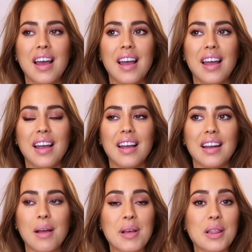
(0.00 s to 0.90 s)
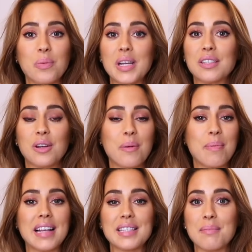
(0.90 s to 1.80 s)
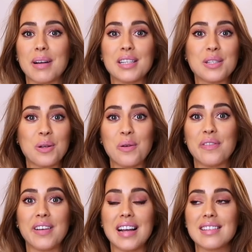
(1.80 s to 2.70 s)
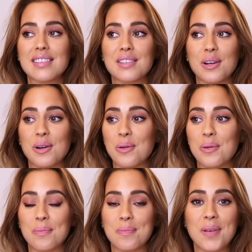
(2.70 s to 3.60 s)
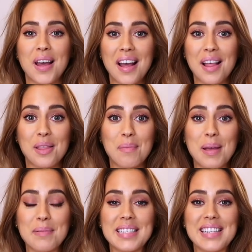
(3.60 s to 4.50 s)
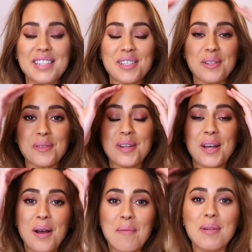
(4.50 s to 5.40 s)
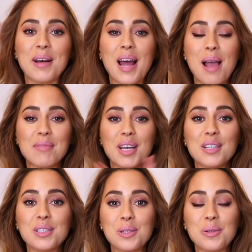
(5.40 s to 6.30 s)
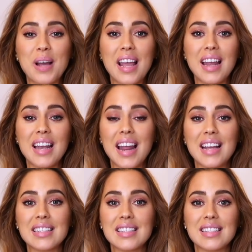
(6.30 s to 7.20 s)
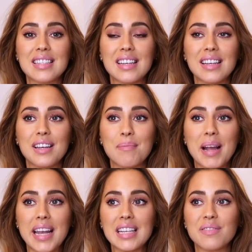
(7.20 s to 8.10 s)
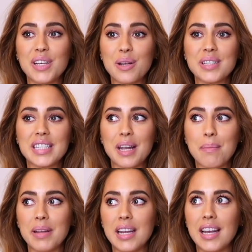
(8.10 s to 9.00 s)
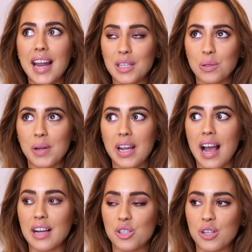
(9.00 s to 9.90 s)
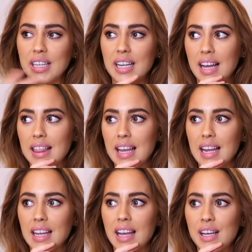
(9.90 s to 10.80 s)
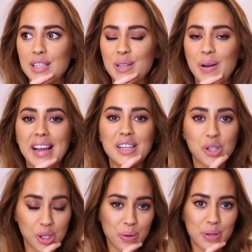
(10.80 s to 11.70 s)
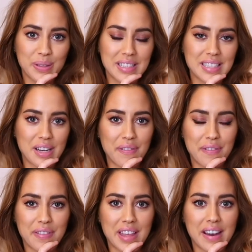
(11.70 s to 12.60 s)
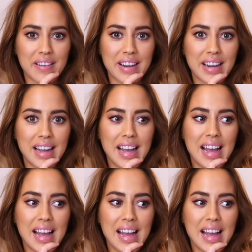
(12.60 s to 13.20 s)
And I mean, the weeks are passing by so fast, so the baby's here soon. But I'm gonna do my next video is gonna be next week, actually, I think. So I can show you the stuff there.